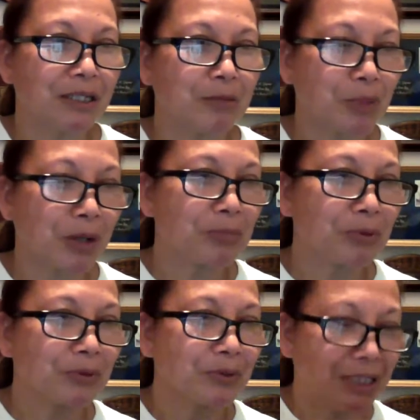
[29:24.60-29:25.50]

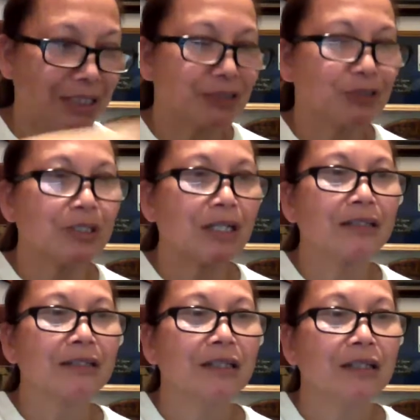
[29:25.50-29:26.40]
proper thing, so that,
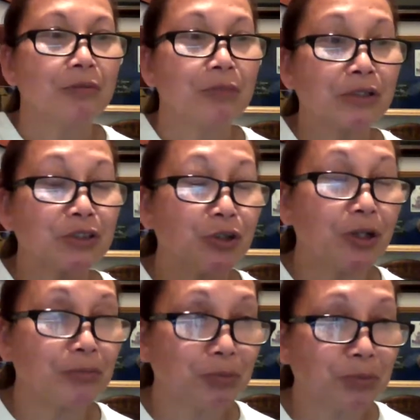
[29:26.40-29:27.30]
because you
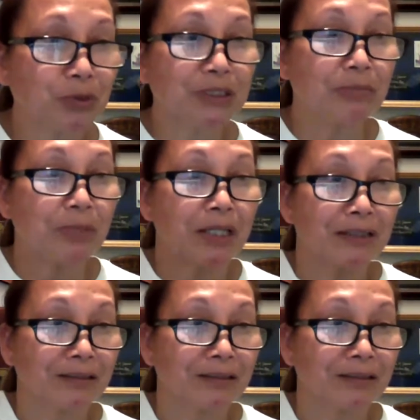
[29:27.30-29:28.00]
have to pour cement,